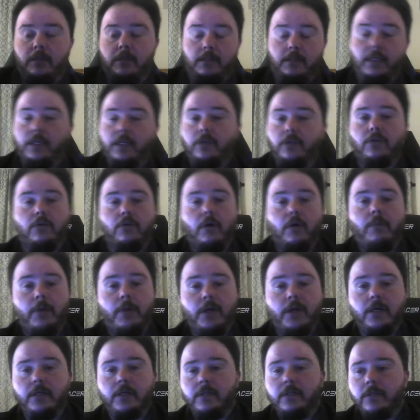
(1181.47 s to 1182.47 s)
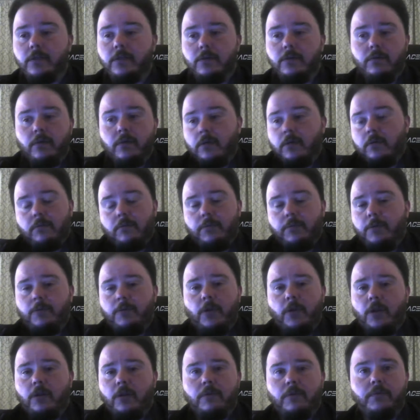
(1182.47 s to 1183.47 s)
They do. Americans do it. Uh,
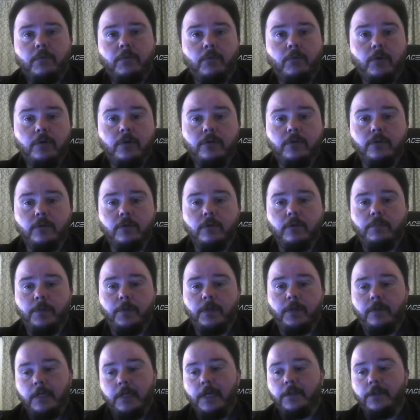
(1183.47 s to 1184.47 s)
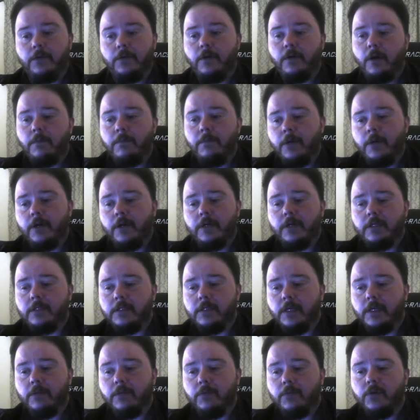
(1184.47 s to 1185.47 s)
people all over the world do it. But yeah, there are Americans
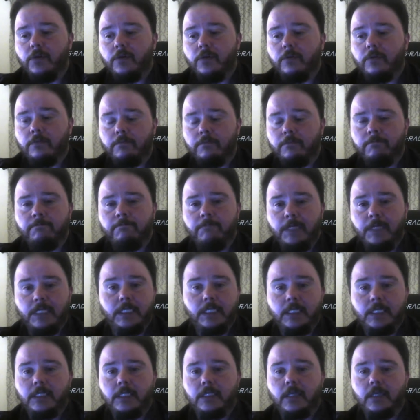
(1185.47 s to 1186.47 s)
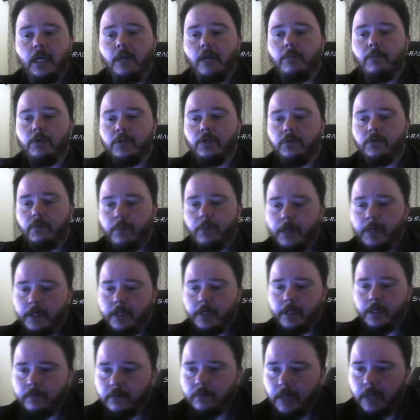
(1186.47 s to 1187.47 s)
that will assist scammers for money.
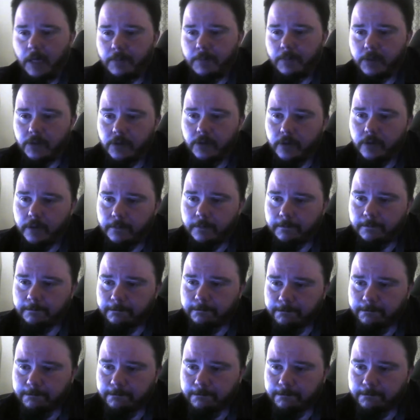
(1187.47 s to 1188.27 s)
Absolutely.